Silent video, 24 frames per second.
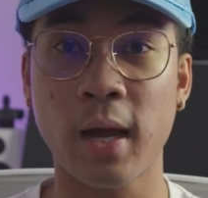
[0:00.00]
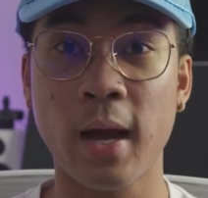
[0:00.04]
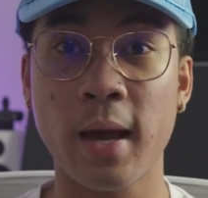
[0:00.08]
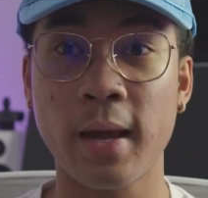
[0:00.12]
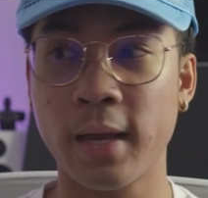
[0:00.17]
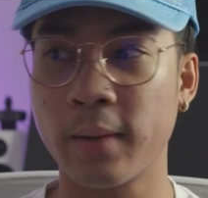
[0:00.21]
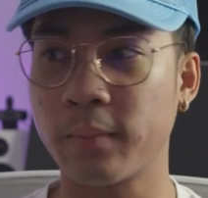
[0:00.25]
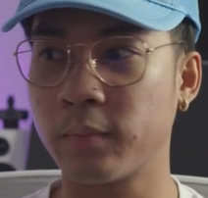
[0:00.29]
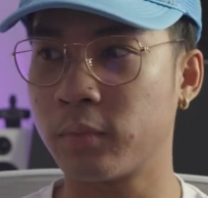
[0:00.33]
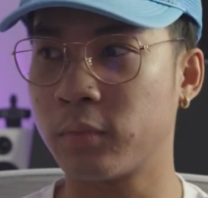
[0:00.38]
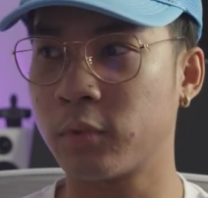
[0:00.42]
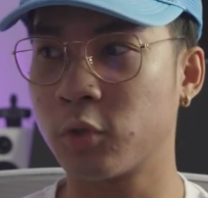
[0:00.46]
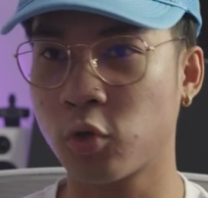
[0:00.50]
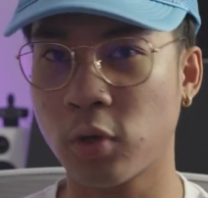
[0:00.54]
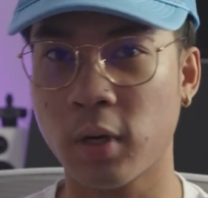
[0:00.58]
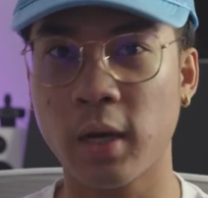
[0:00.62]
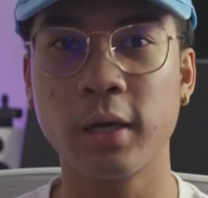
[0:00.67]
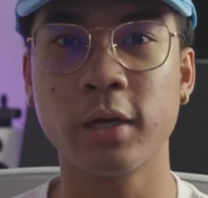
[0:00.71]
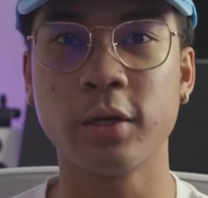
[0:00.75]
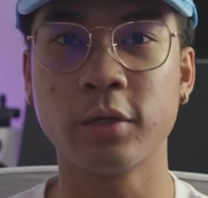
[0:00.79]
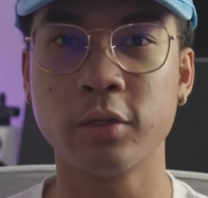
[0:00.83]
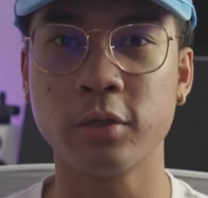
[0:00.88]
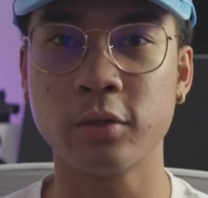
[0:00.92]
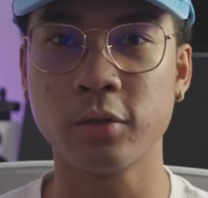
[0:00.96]
I am
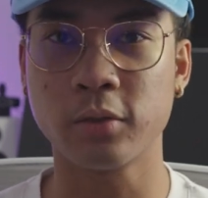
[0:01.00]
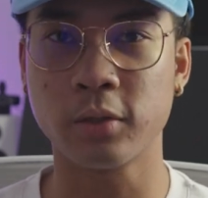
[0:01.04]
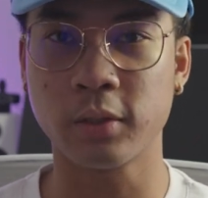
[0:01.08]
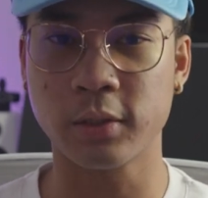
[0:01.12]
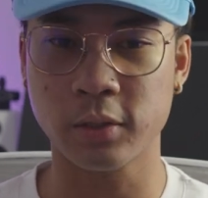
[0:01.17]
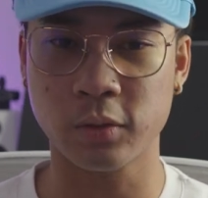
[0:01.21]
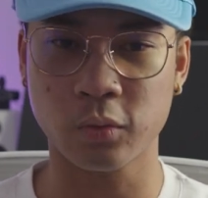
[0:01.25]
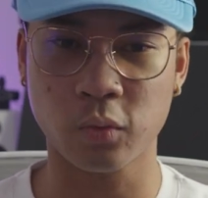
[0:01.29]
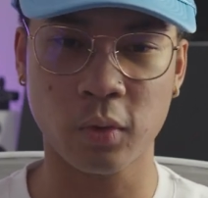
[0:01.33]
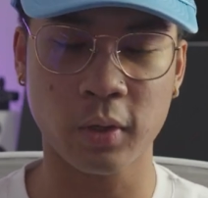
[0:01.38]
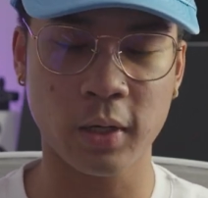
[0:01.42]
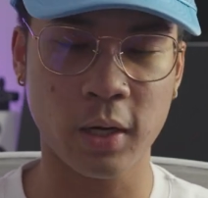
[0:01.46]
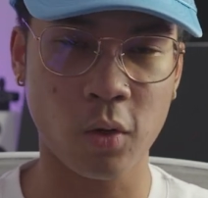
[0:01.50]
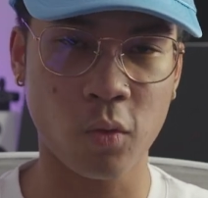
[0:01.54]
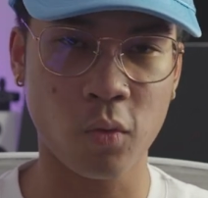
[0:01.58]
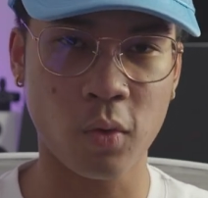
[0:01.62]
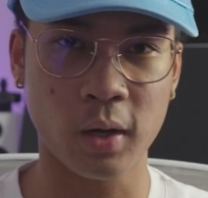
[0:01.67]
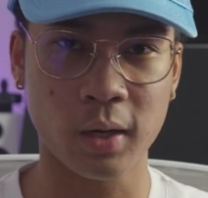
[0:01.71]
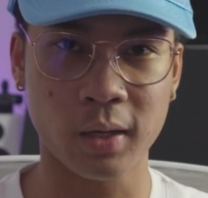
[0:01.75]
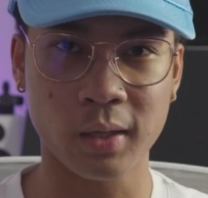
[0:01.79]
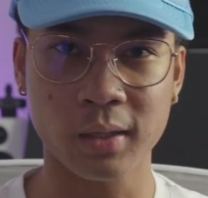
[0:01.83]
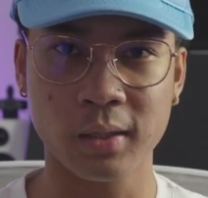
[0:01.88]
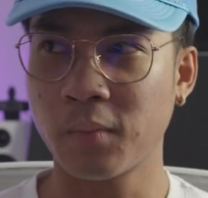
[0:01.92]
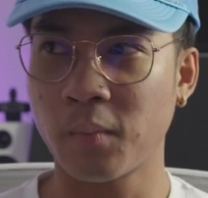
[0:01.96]
trying to do. This is what I
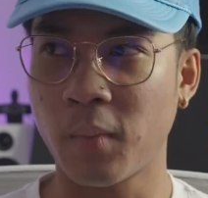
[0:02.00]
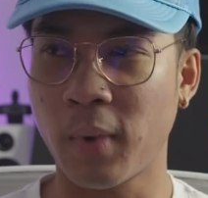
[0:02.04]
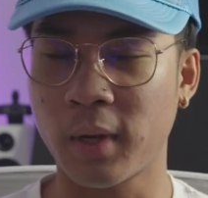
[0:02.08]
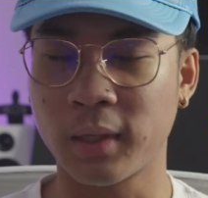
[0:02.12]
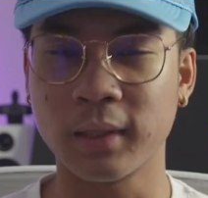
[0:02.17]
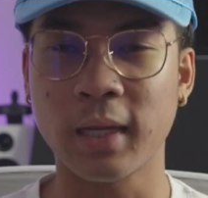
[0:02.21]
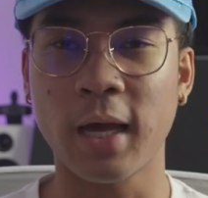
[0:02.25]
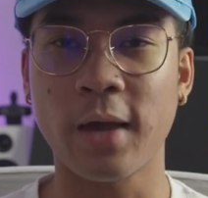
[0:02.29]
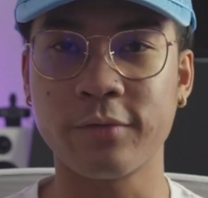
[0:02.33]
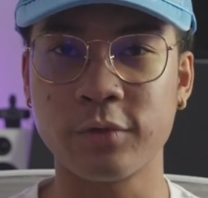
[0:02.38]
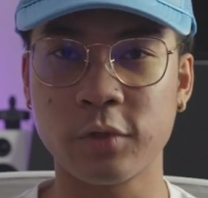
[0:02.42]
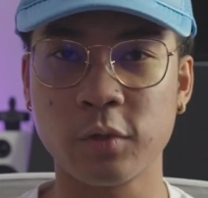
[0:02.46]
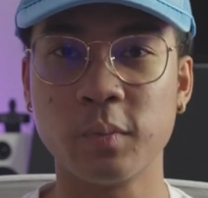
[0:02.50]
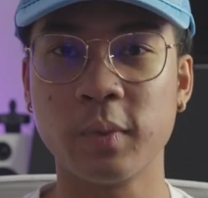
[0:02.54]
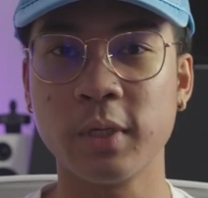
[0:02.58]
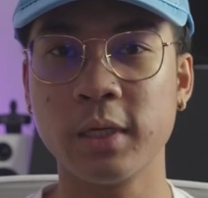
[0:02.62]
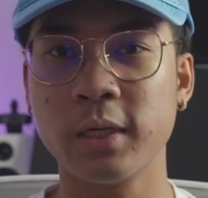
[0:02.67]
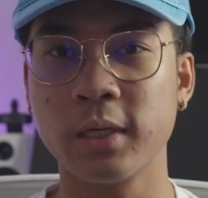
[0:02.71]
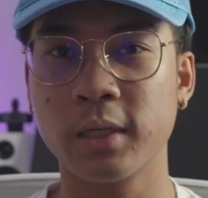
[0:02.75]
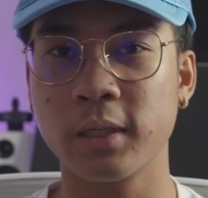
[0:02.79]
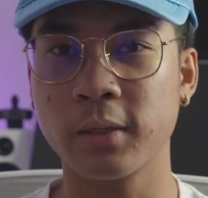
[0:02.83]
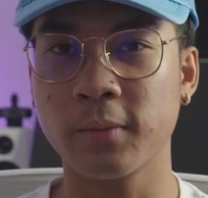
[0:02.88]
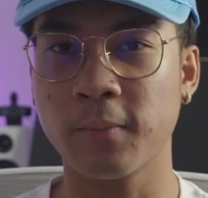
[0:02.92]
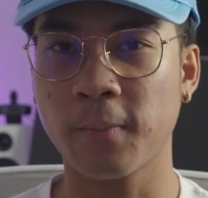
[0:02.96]
want my life to
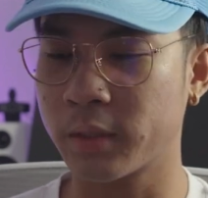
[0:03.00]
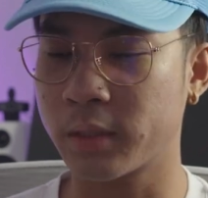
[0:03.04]
be.